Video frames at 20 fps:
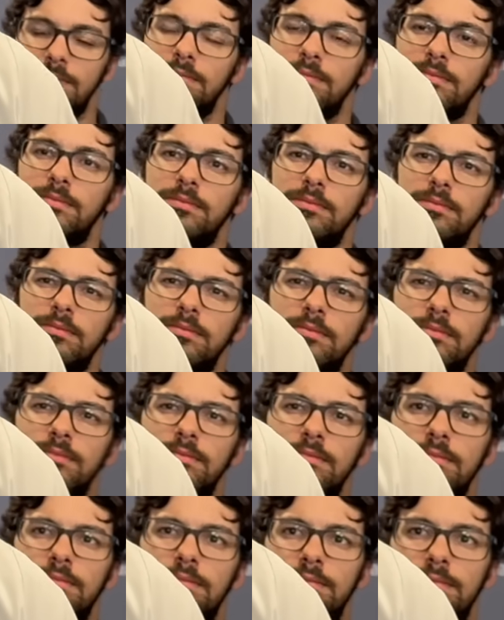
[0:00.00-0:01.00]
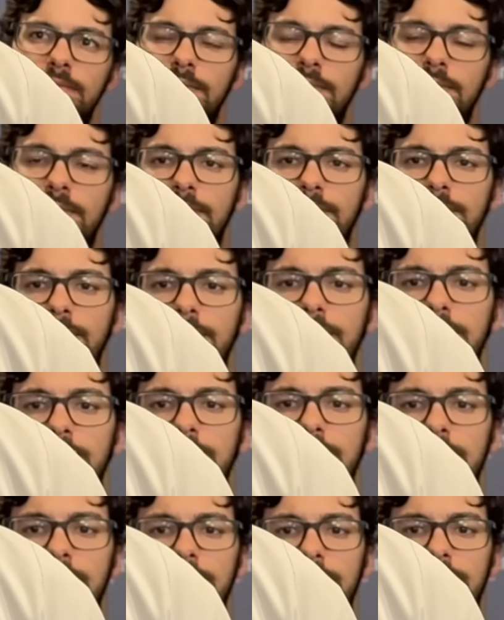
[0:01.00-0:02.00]

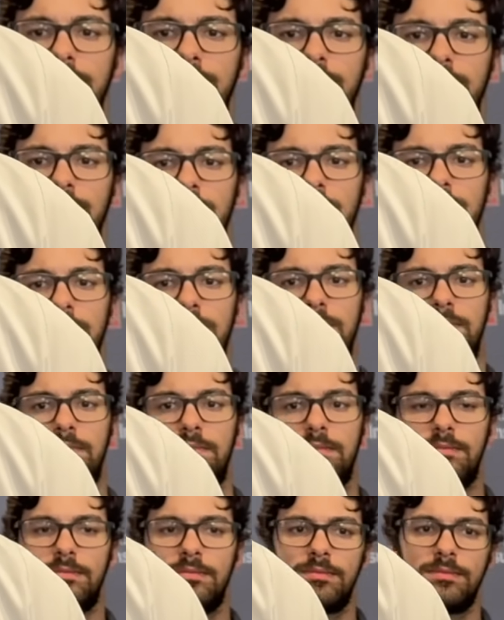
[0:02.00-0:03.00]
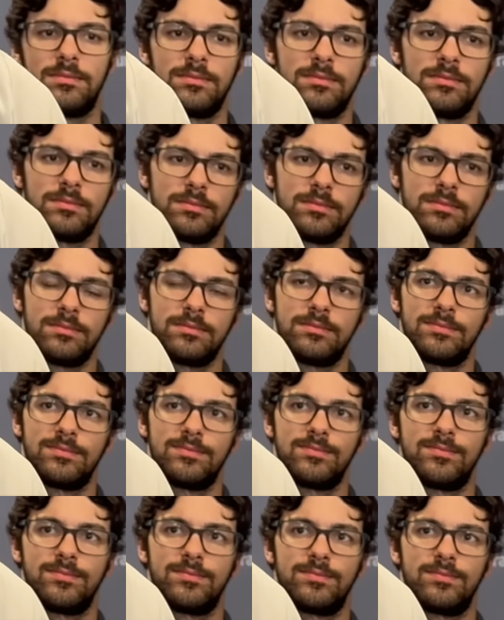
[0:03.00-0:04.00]

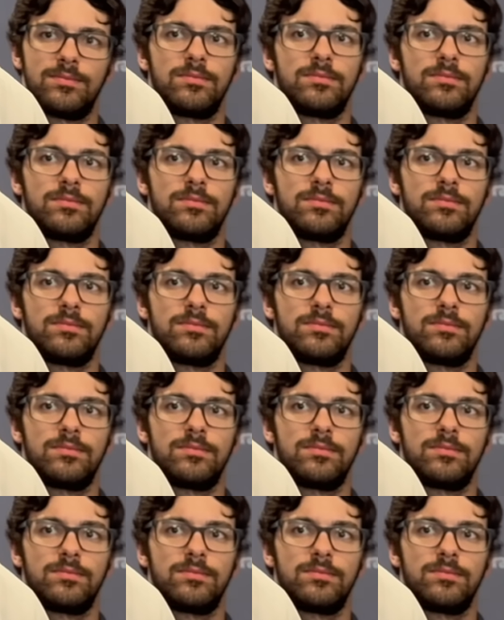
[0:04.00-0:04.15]
(not speaking)